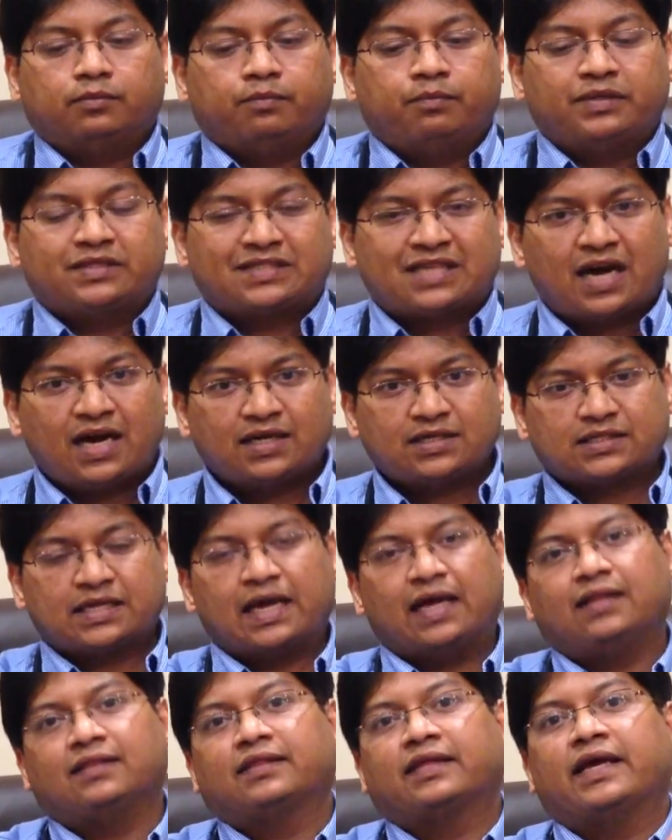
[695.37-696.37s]
Besides
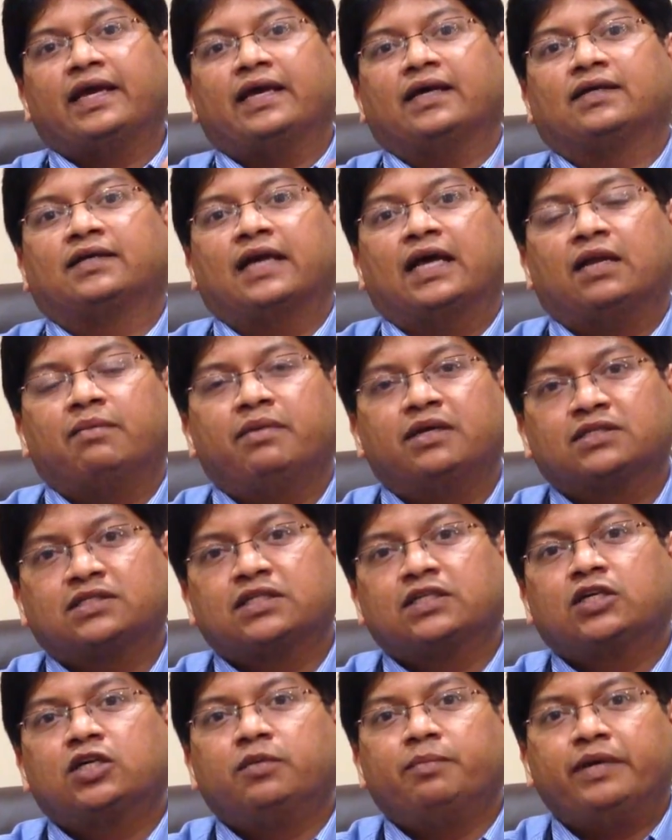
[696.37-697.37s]
healthcare,
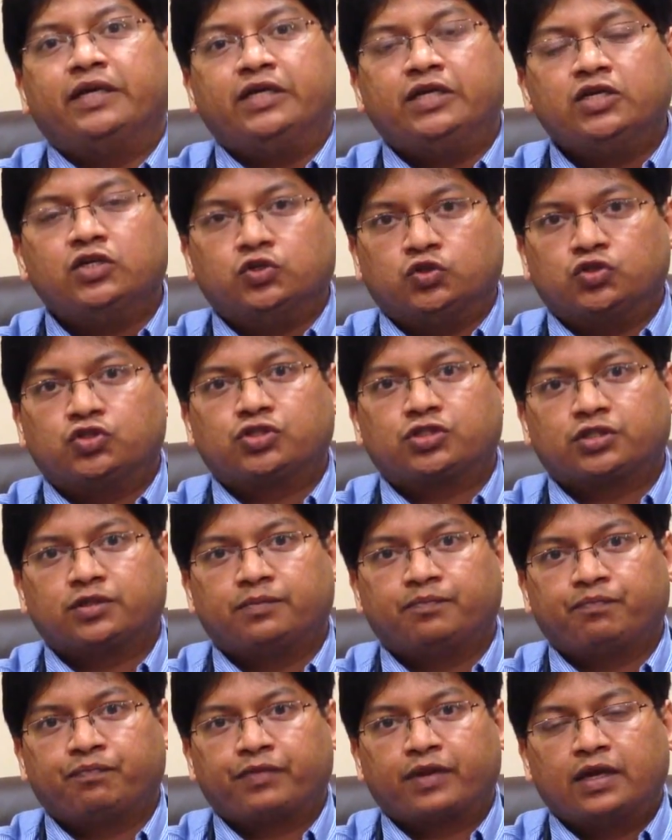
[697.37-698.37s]
telemedicine could be used,
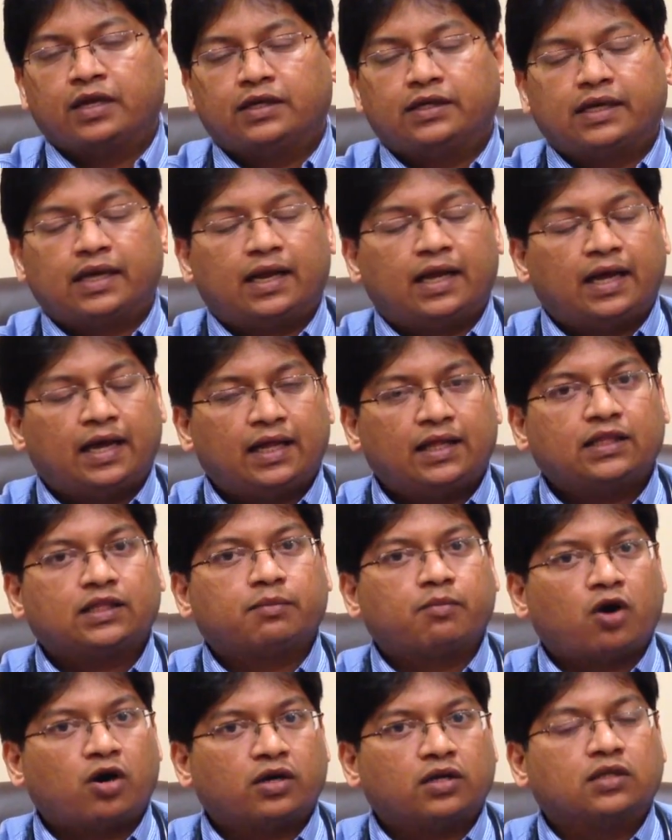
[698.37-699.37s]
telehealth
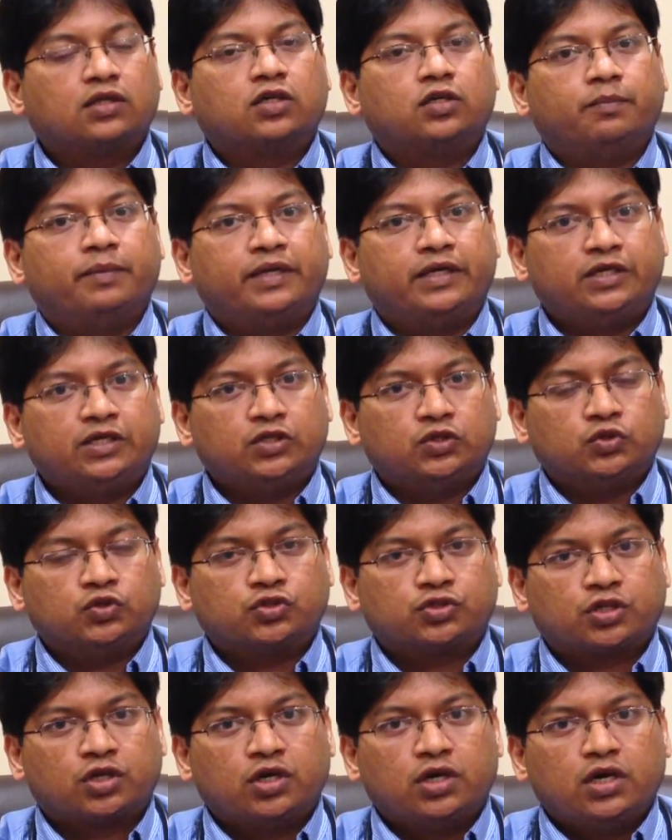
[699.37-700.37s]
model could be
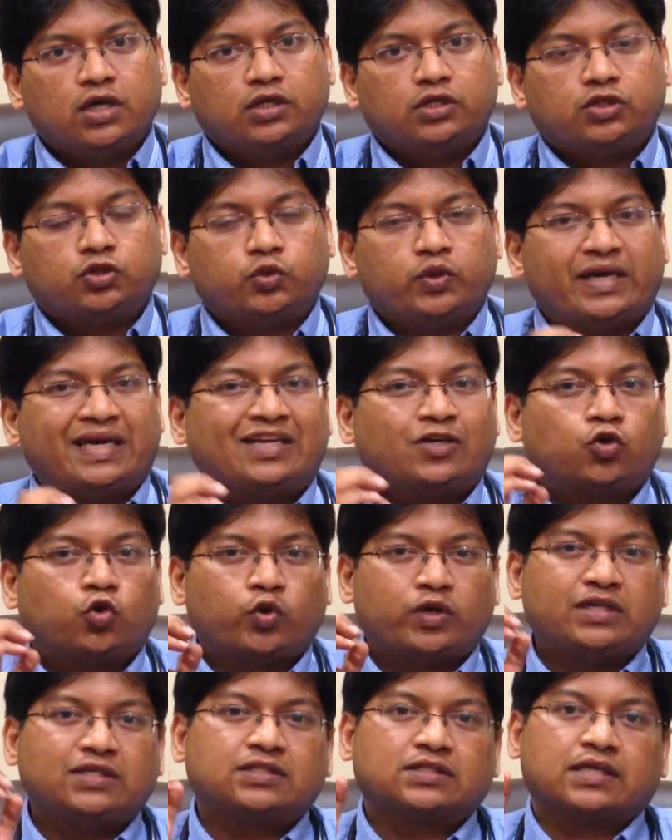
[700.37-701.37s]
used to
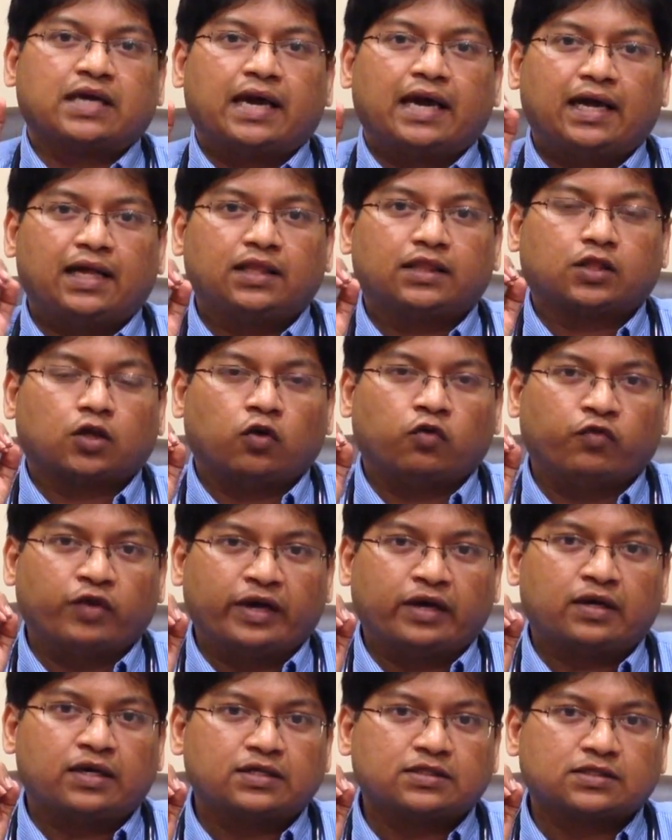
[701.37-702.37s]
increase health
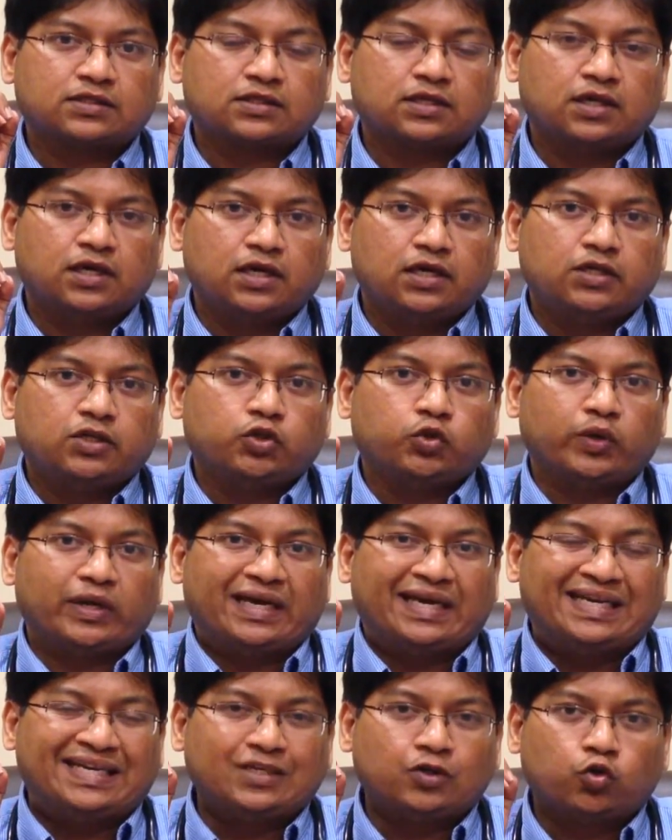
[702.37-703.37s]
awareness, to
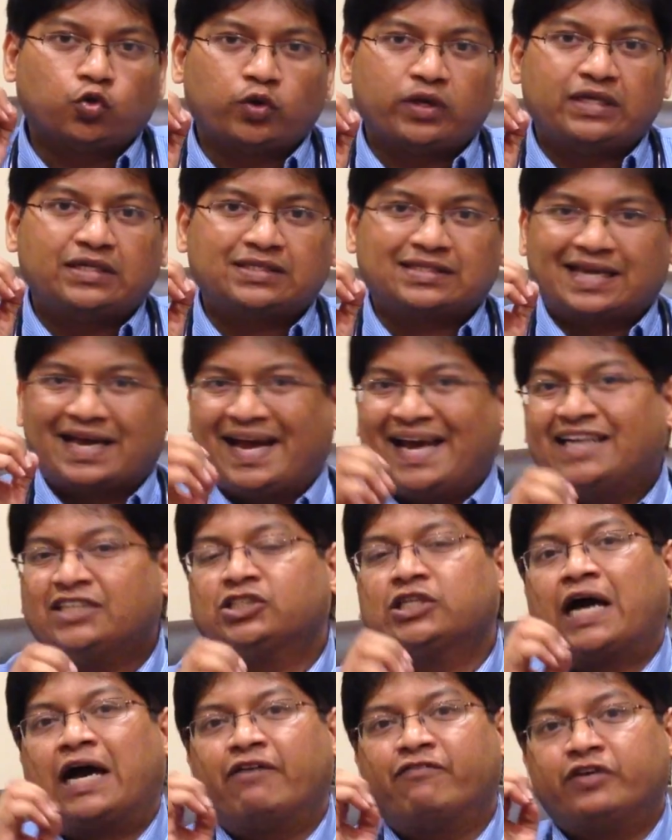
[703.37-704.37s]
increase
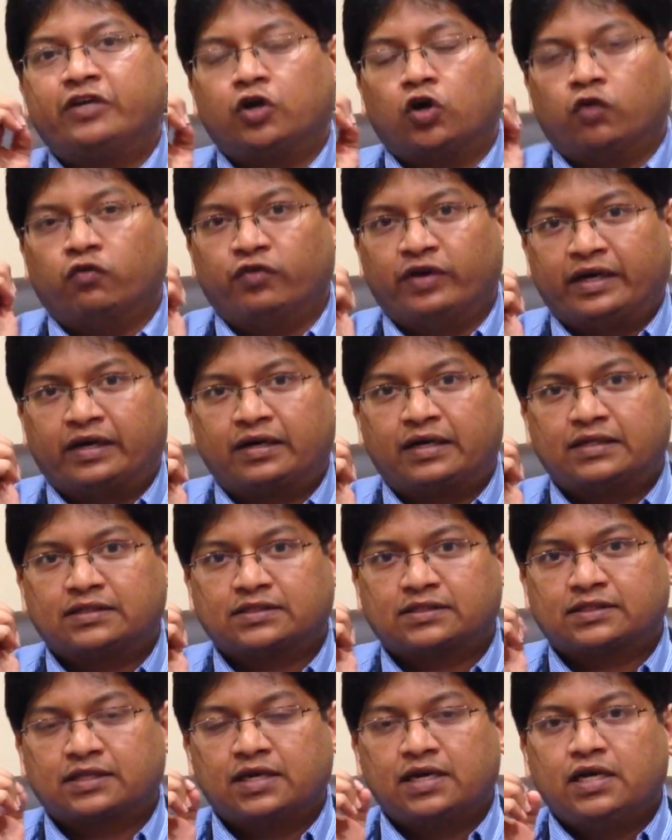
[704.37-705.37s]
HIV
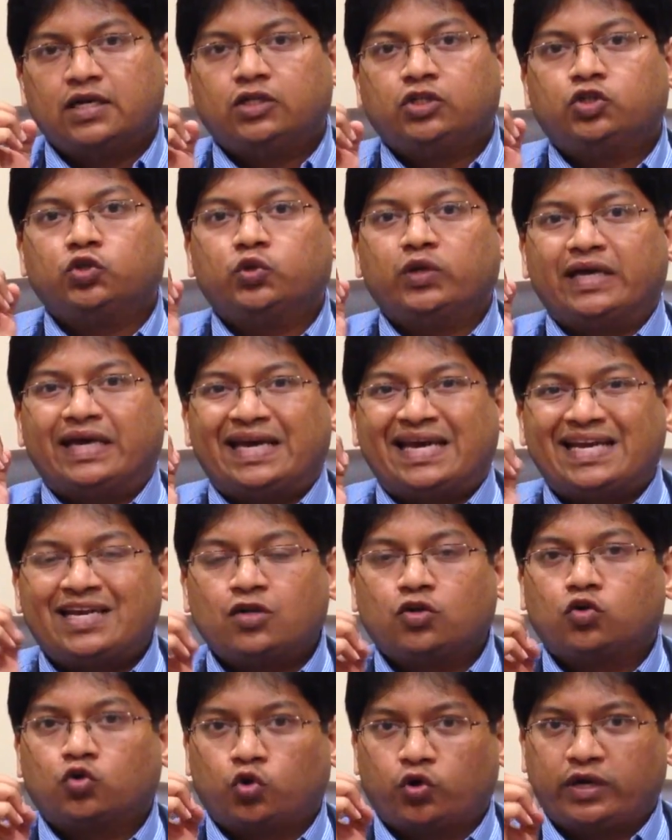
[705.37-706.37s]
awareness, to
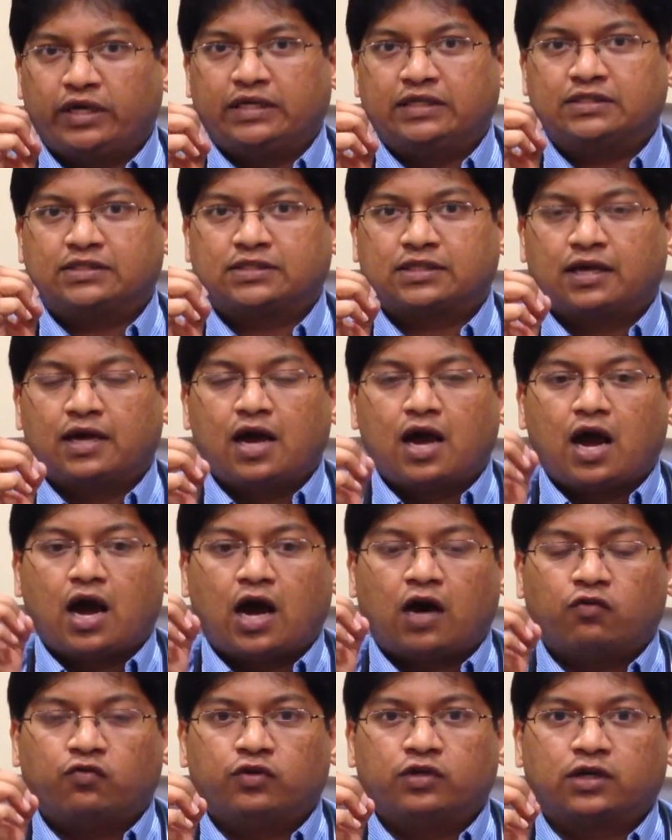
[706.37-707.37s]
increase
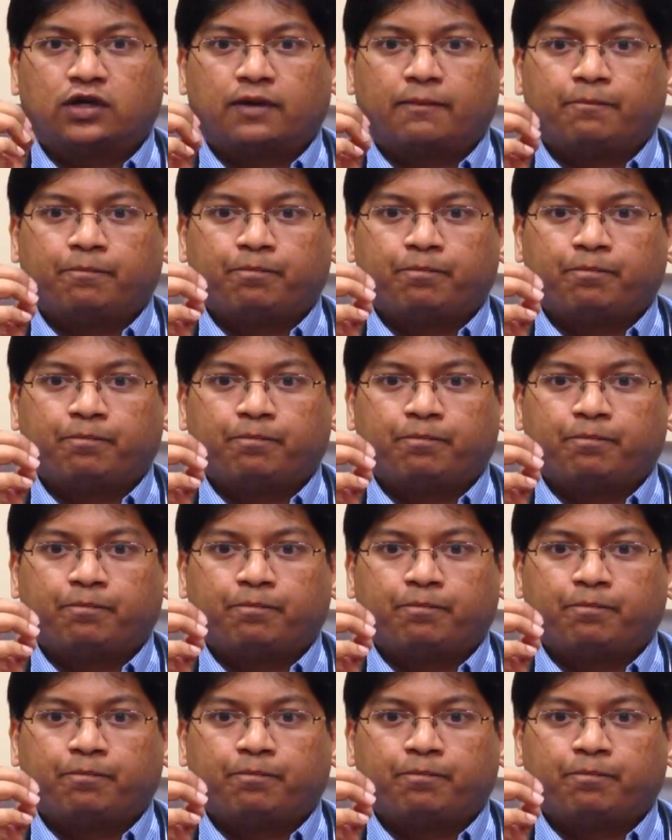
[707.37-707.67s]
our